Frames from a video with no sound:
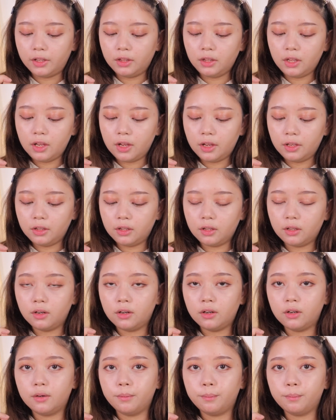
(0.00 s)
think I
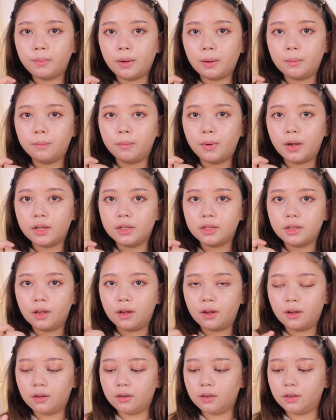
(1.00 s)
terpump
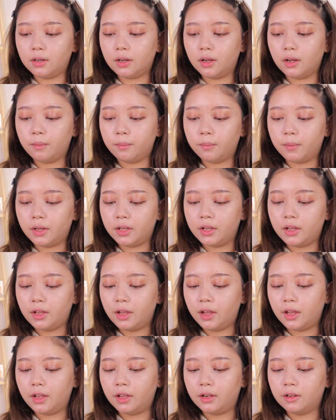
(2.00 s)
banyak dekat my
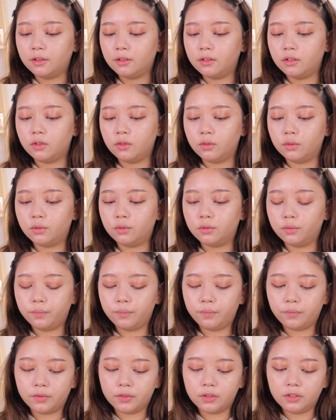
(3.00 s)
hand. So
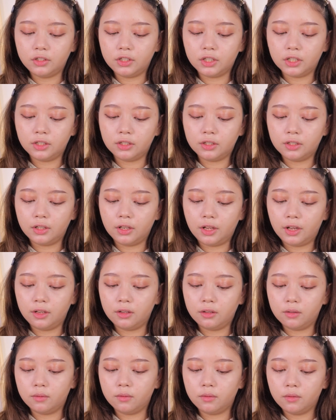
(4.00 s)
just
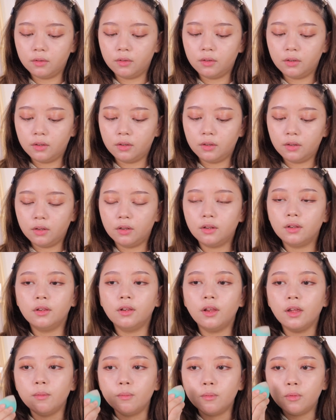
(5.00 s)

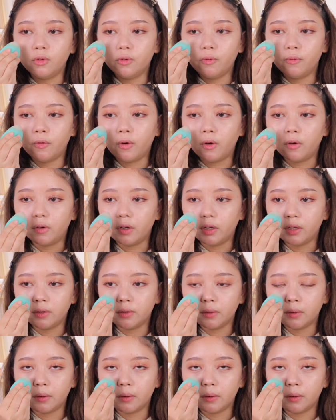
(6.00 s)
let move forward.